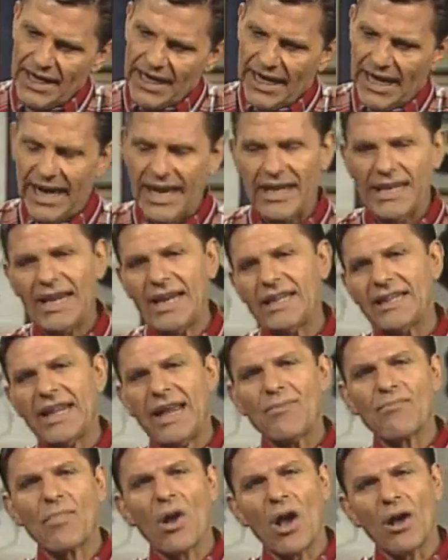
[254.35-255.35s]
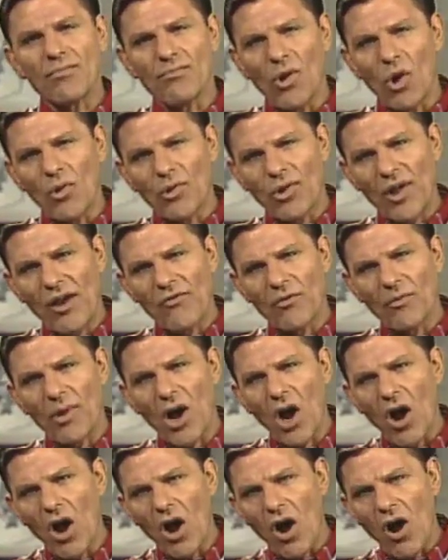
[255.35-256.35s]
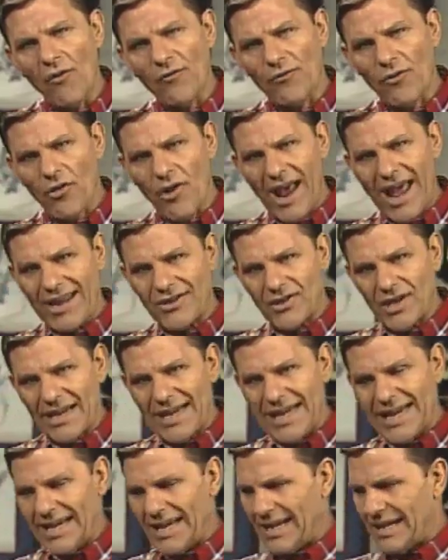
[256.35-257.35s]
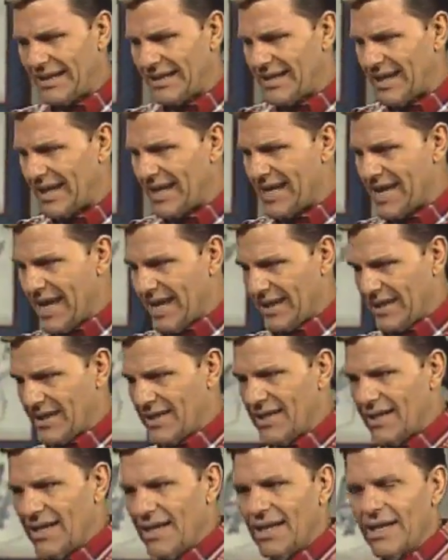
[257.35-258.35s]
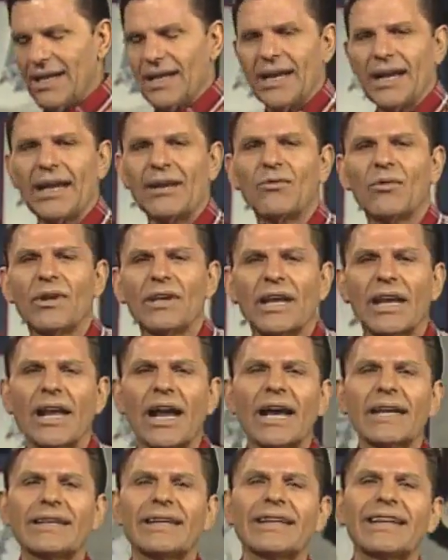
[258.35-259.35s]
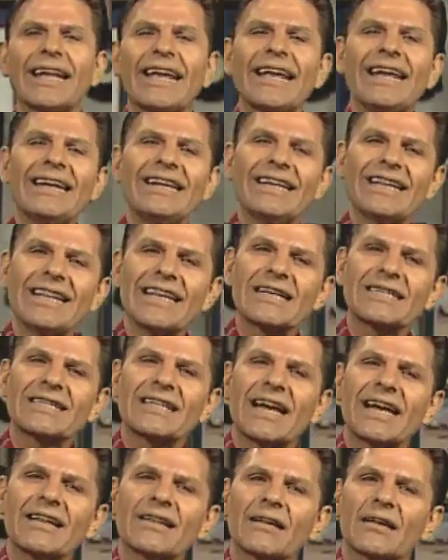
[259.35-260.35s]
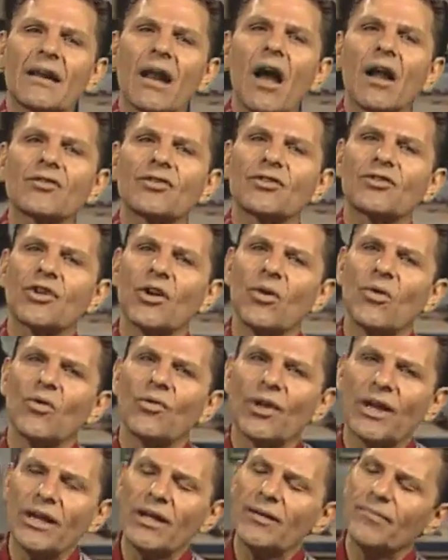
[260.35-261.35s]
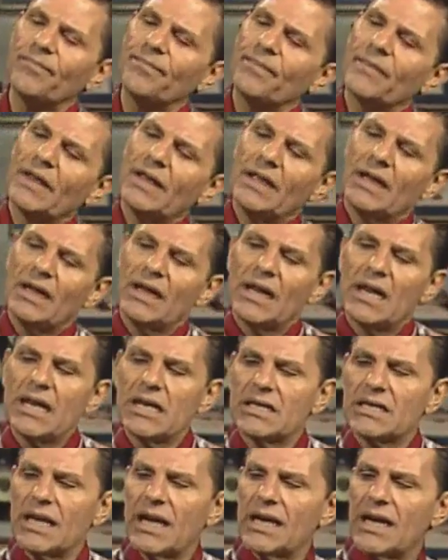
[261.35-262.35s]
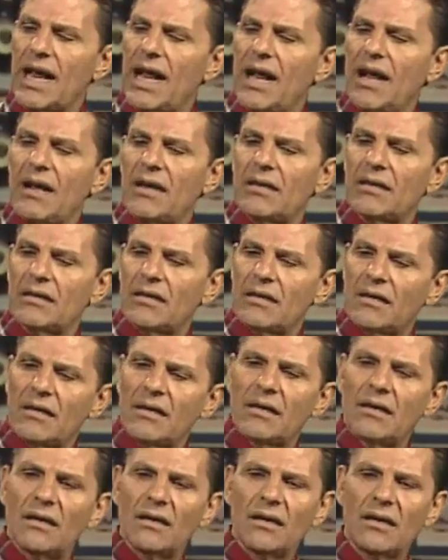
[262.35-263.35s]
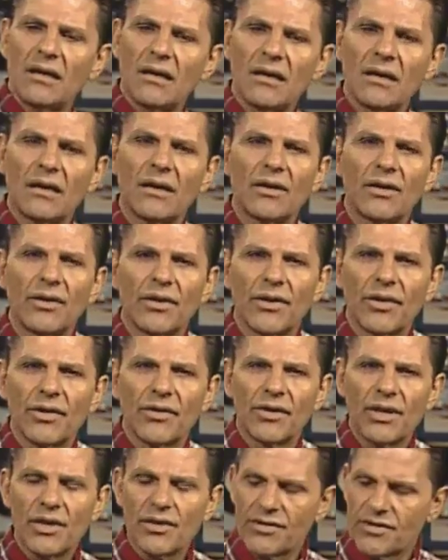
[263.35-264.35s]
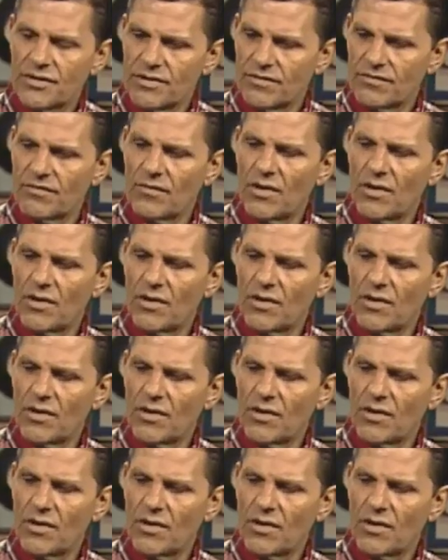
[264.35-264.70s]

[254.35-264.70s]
And then they brought both of them off gradually together. And when they got to the end of this thing, the doctor told him, he said, "Now, this